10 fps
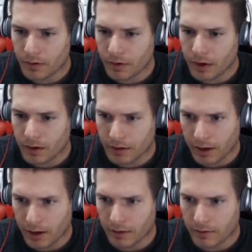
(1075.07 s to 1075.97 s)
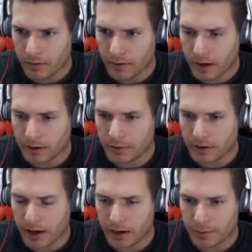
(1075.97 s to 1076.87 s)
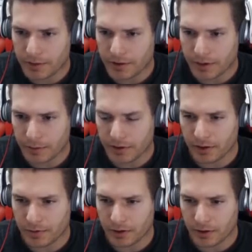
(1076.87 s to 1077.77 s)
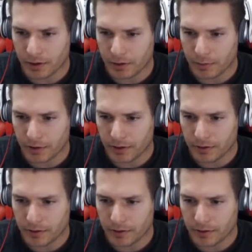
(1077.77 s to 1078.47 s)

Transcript: I can. I can kind of protect myself a little bit.